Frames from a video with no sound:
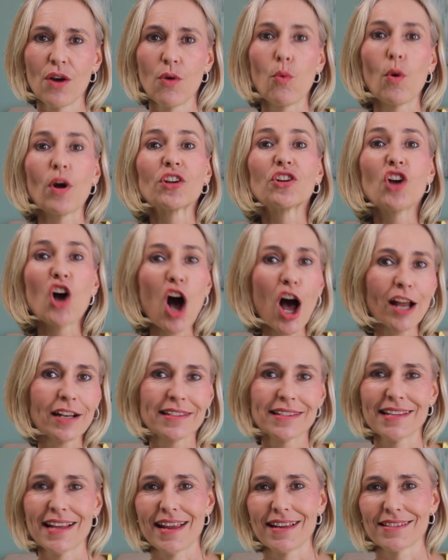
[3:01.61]
what God
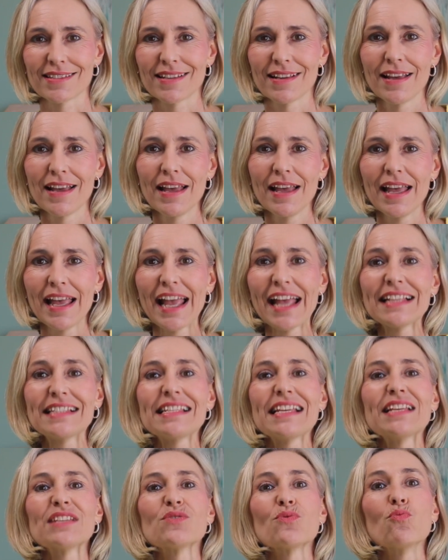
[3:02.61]
says. It's
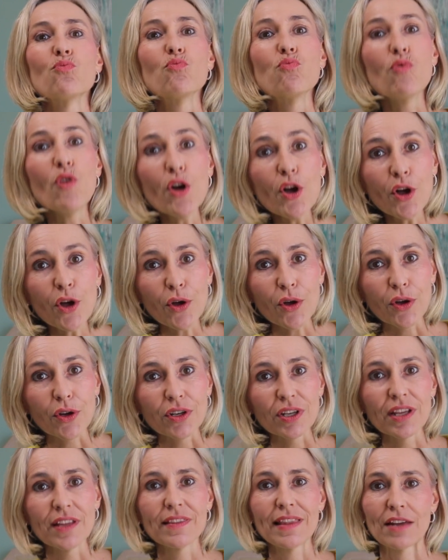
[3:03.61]
His
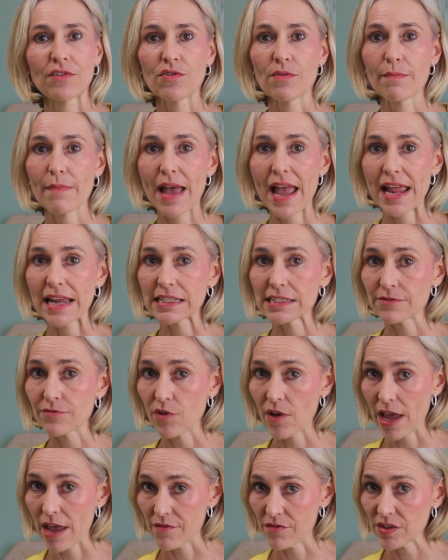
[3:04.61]
word that remains
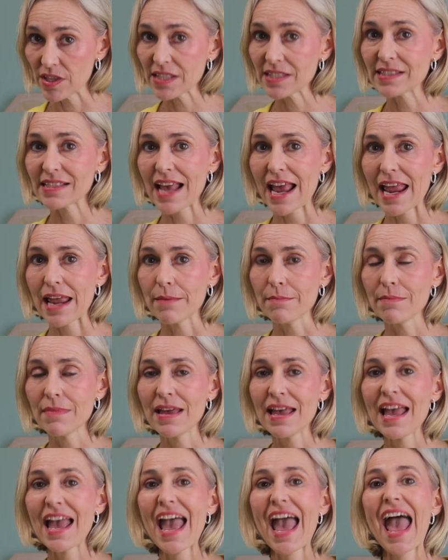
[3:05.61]
forever the same
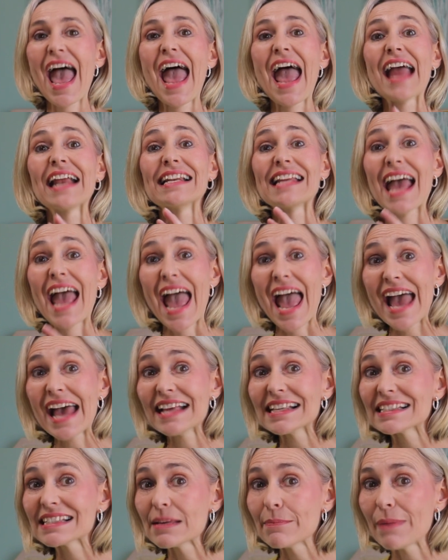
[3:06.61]
and
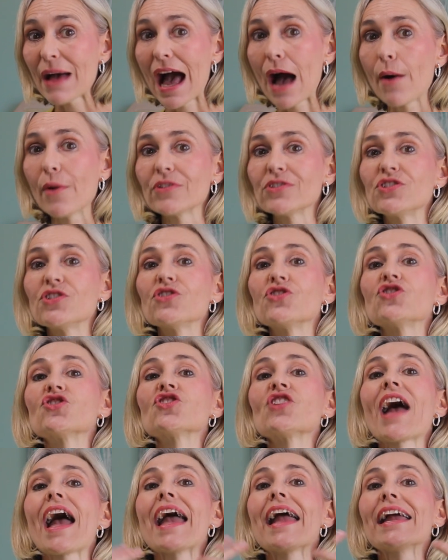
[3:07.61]
has the power to
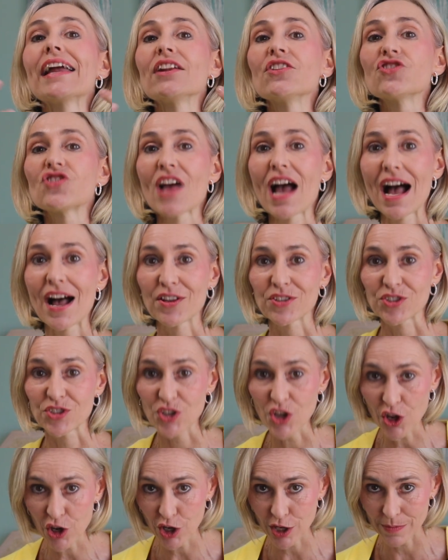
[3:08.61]
change our
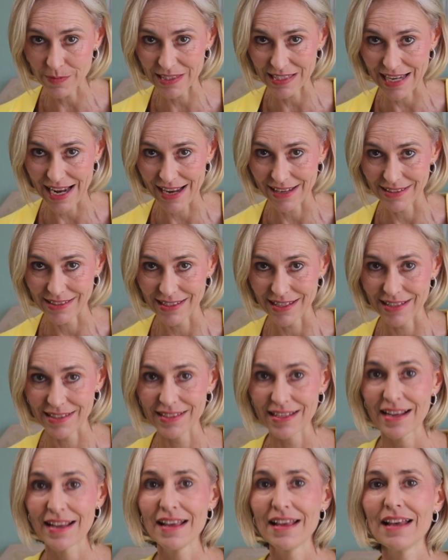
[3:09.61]

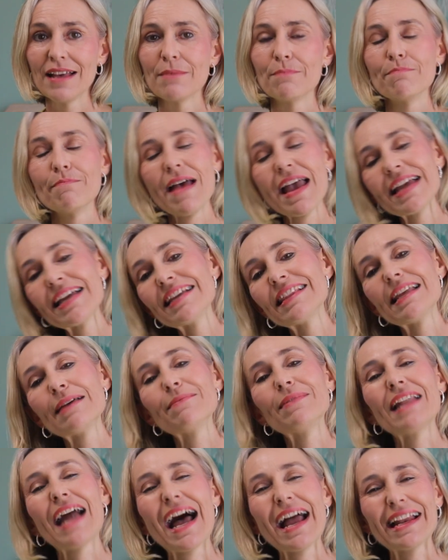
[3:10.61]
circumstances, making
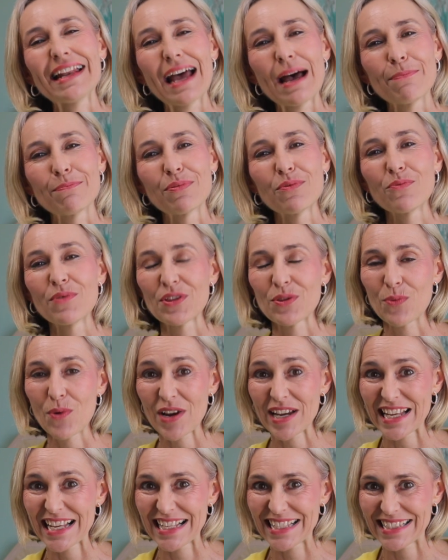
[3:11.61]
them line up with
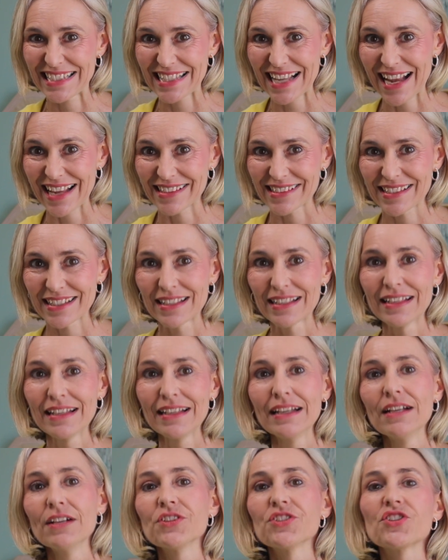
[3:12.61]
what He says.
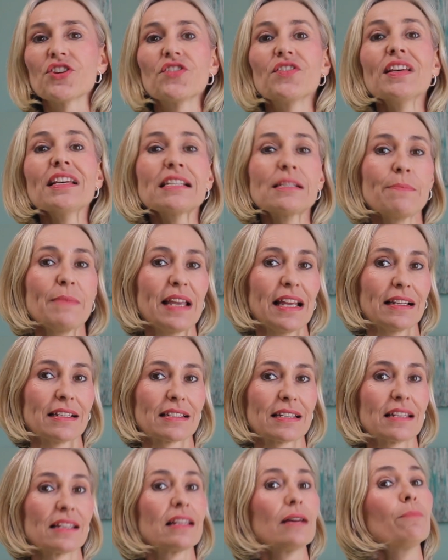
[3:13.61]
So, this
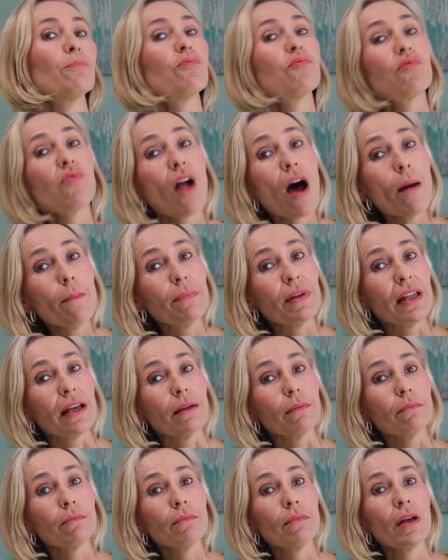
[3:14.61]
means the
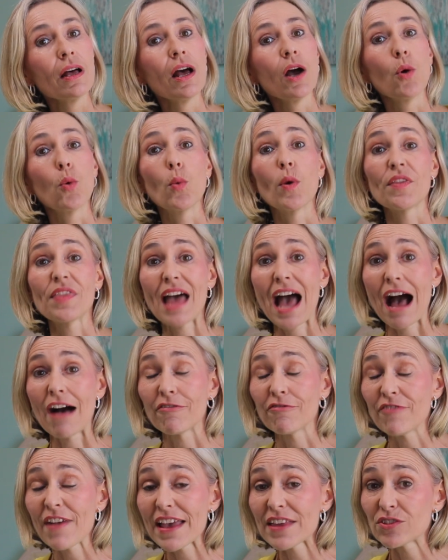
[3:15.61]
problem with our
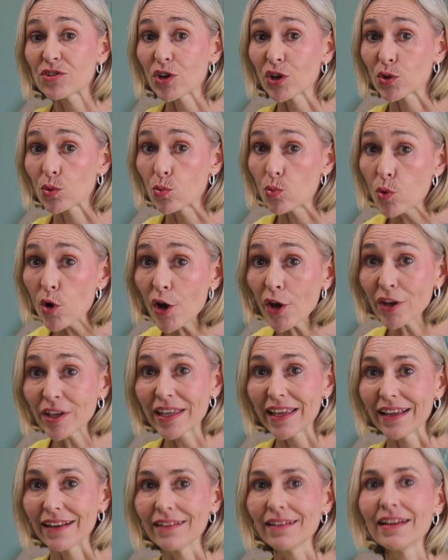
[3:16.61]
faith not
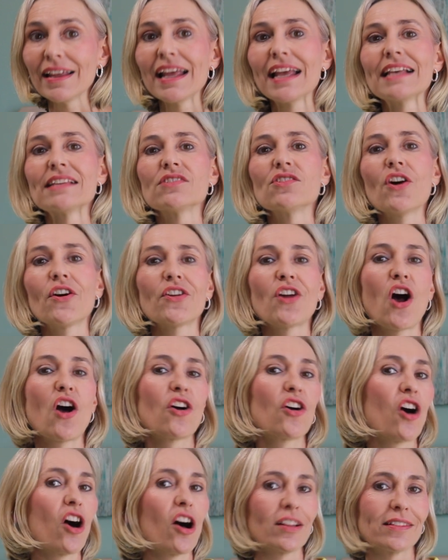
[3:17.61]
working is not
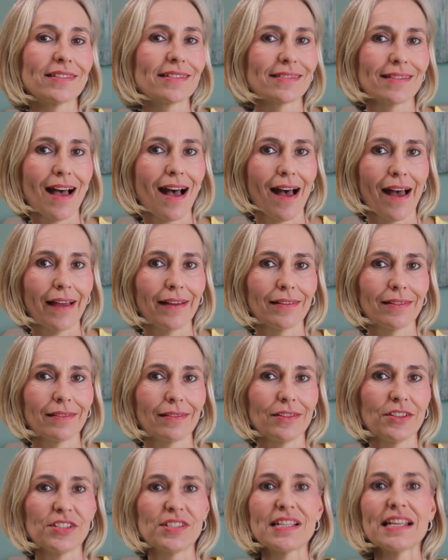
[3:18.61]
on God's side.
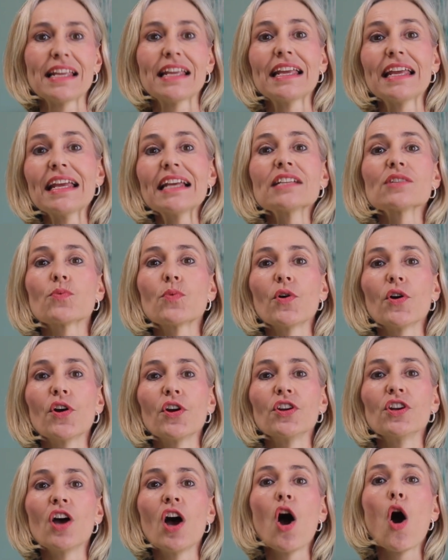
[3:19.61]
You see, His
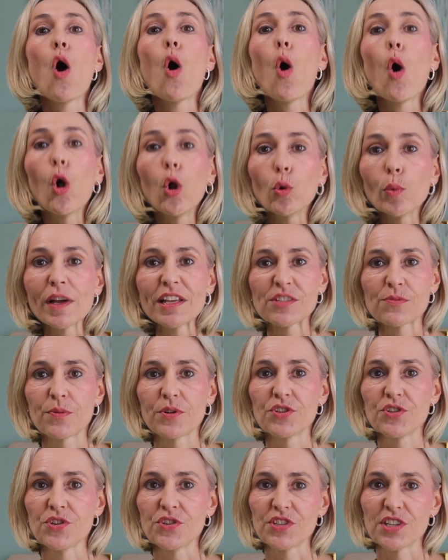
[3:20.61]
word always
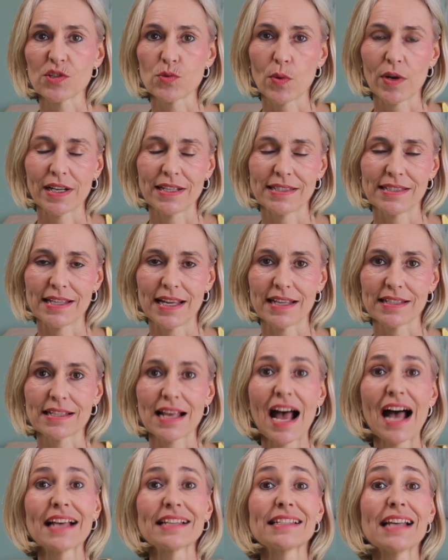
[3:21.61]
produces what it says.
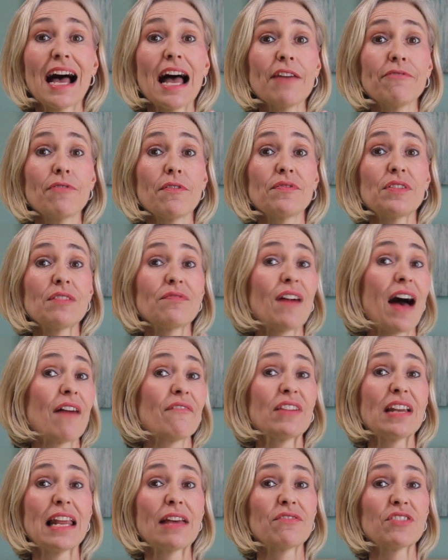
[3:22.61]
Isaiah
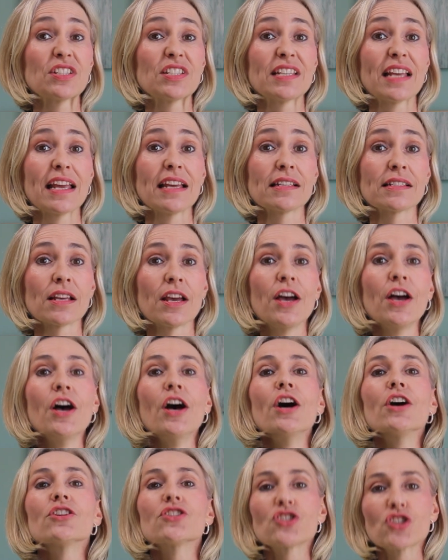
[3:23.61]
55:11 says,
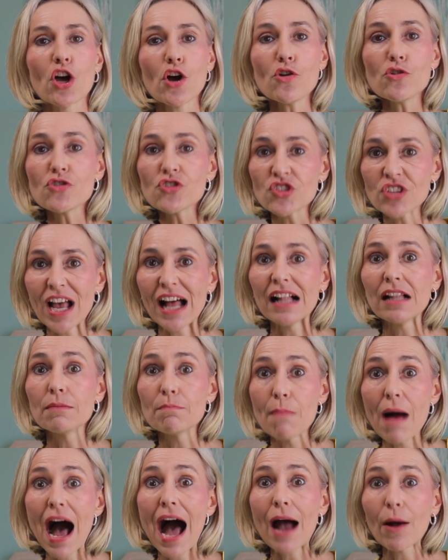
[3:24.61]
"So shall
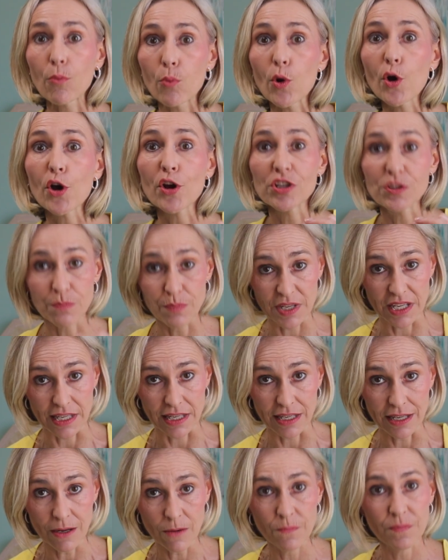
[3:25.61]
my word
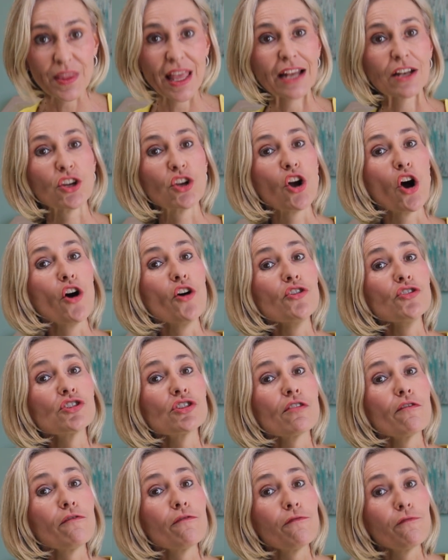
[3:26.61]
be that
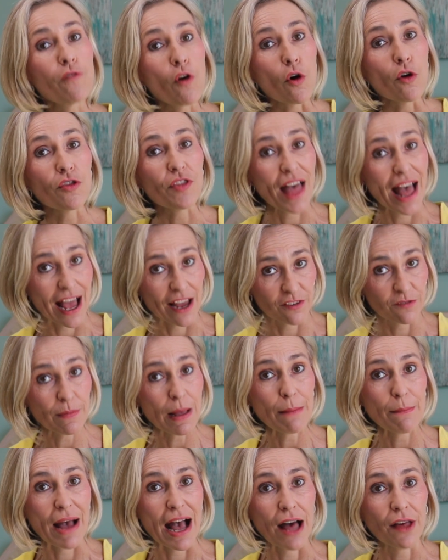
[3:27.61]
goes forth out of
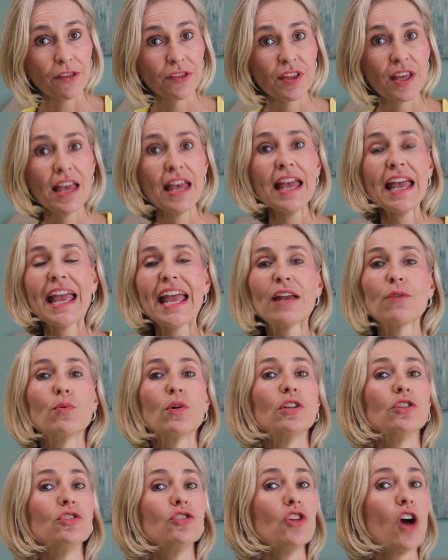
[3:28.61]
my mouth; it
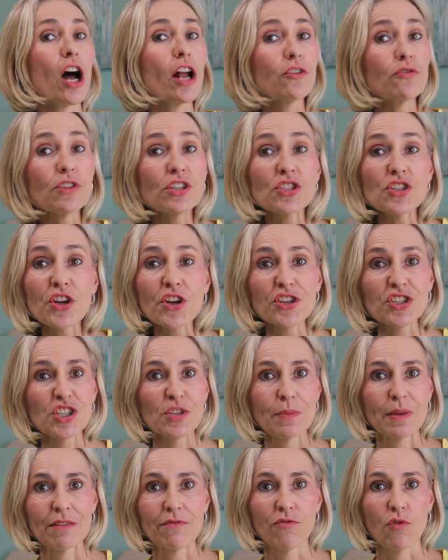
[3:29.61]
will not return
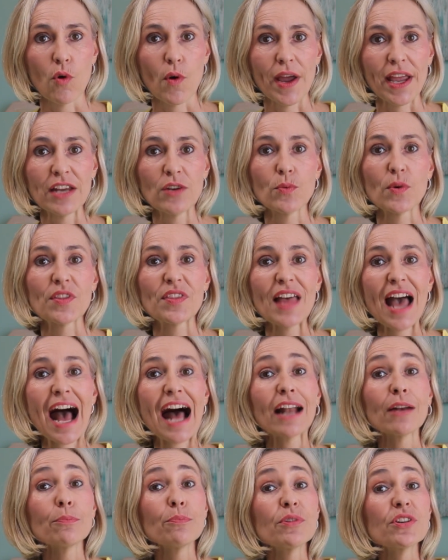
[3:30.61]
to me void
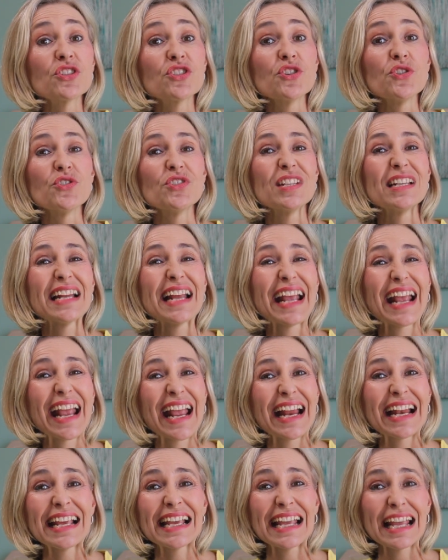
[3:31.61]
without producing
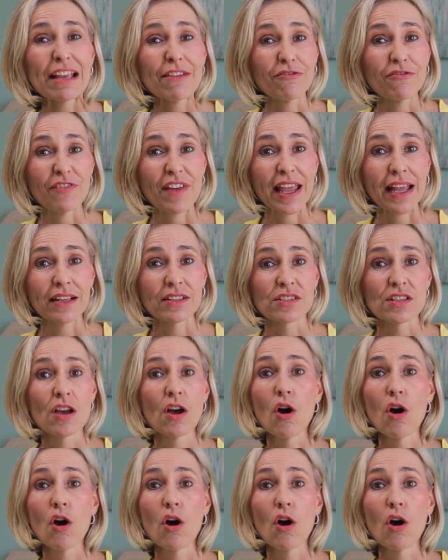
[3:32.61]
any effect."